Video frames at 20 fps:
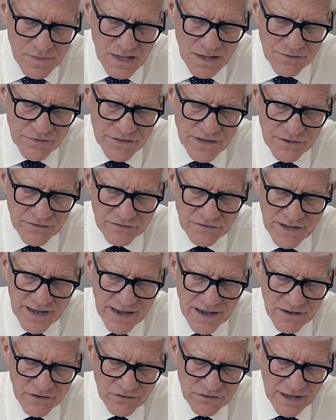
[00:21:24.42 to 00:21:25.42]
This
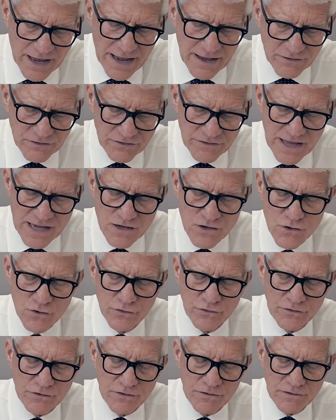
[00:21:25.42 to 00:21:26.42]
says, as they
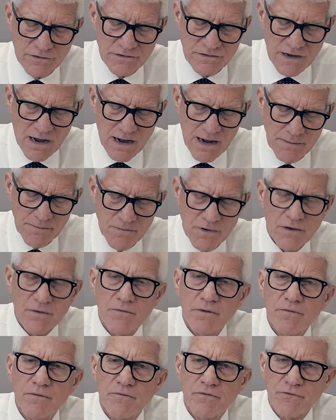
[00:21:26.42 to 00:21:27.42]
use the time
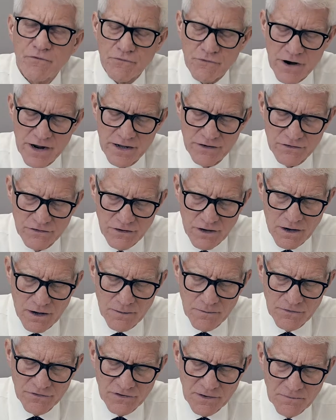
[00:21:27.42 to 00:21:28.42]
phrase,
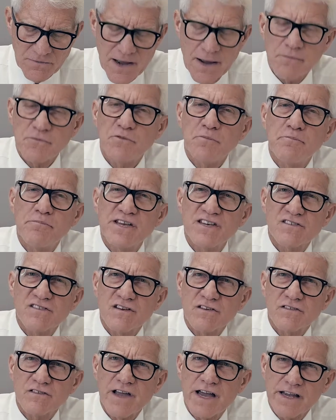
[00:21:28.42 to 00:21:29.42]
sometimes
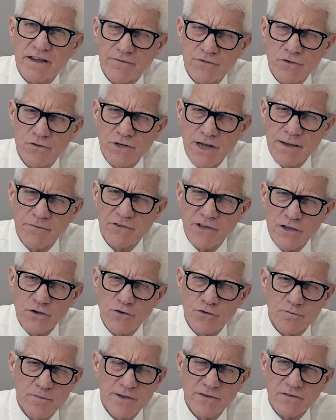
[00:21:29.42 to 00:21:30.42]
business day. A few times they
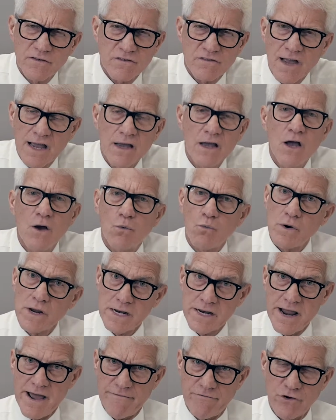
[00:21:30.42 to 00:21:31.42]
use business day. We
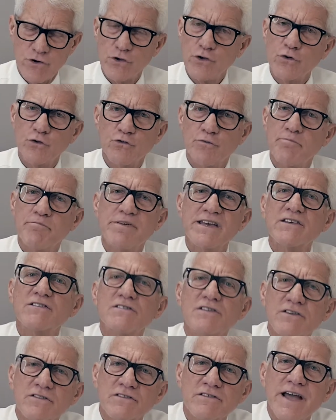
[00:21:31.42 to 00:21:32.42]
never use
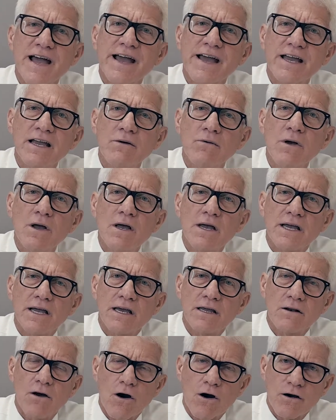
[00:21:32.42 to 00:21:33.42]
business day
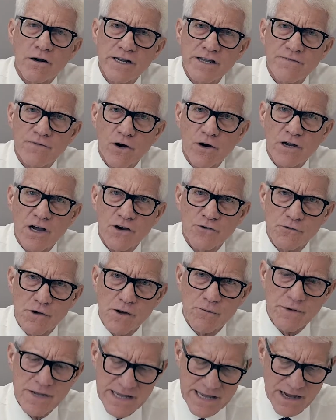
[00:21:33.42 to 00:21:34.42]
in our NEFAR
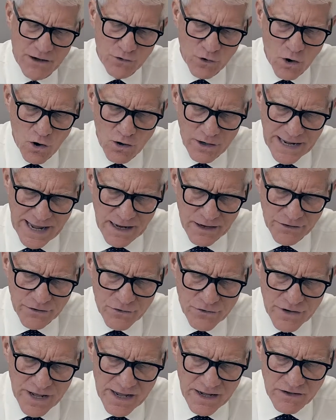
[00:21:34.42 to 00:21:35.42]
contract. We count all calendar
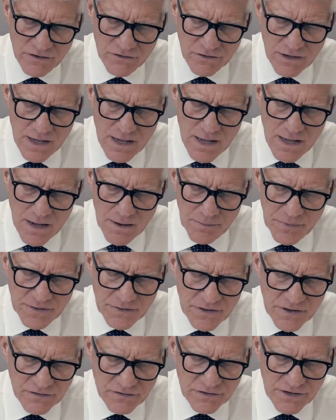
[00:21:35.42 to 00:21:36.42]
days. But
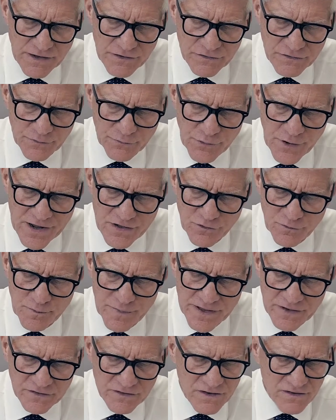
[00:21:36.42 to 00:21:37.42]
this says the phrase
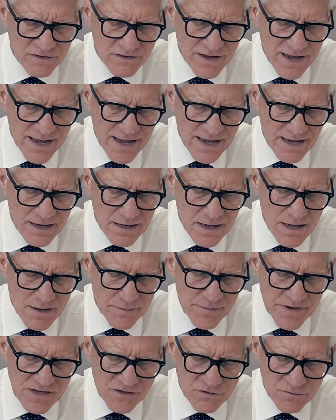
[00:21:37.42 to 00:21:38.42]
business day
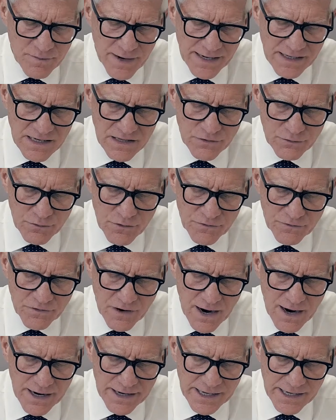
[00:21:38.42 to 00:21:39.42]
means Monday through
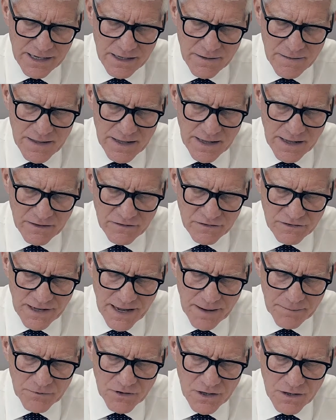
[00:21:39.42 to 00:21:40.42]
Friday,
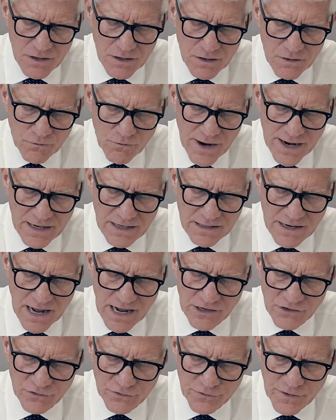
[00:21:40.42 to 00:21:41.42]
except
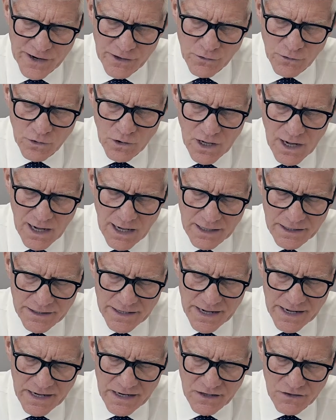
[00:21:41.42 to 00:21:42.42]
recognized federal
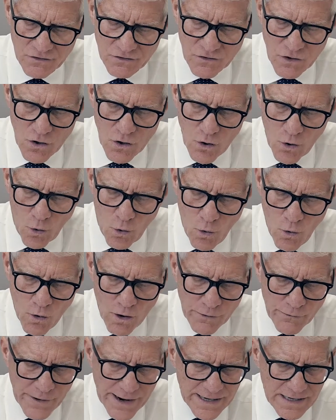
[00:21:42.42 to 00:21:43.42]
holidays
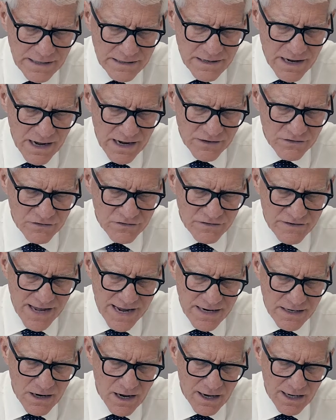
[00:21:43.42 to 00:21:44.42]
or recognized
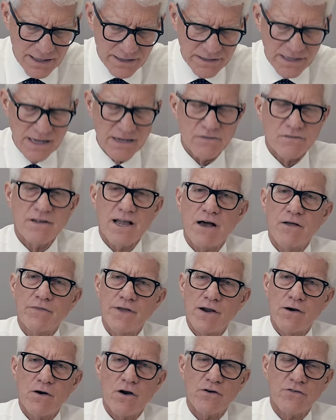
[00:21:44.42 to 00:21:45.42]
state holidays. Now,
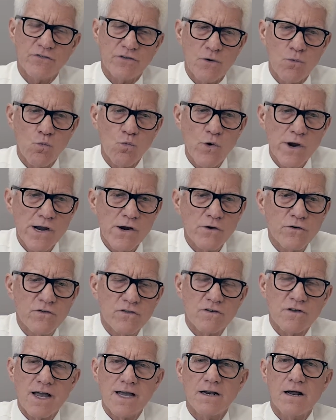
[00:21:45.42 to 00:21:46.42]
there are some weird
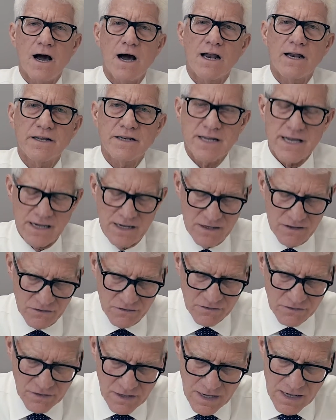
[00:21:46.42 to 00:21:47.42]
state
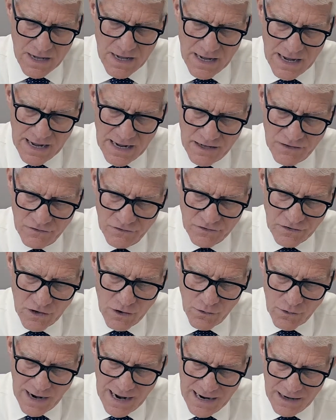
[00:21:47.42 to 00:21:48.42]
holidays. And
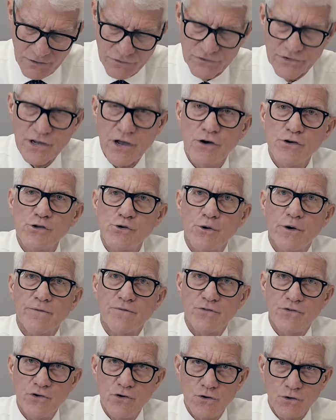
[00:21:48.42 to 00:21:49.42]
so I'll tell you a
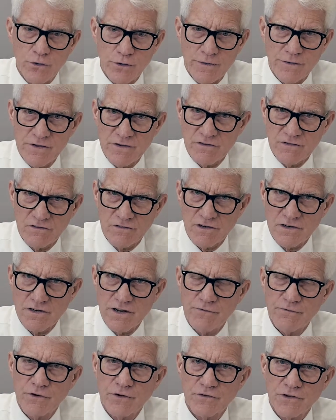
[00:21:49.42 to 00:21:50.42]
few, and this is a
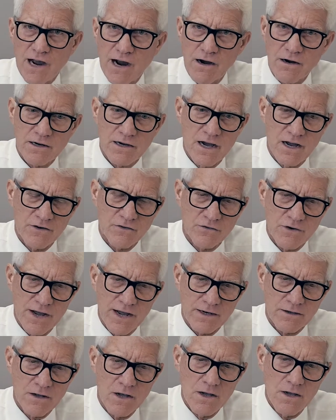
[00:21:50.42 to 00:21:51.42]
difference. Our
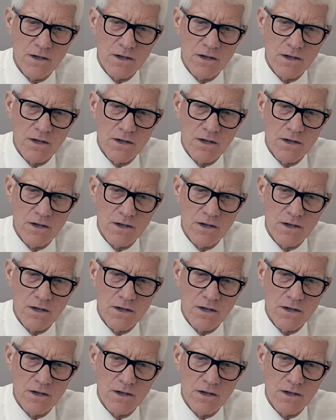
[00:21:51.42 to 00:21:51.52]
contract,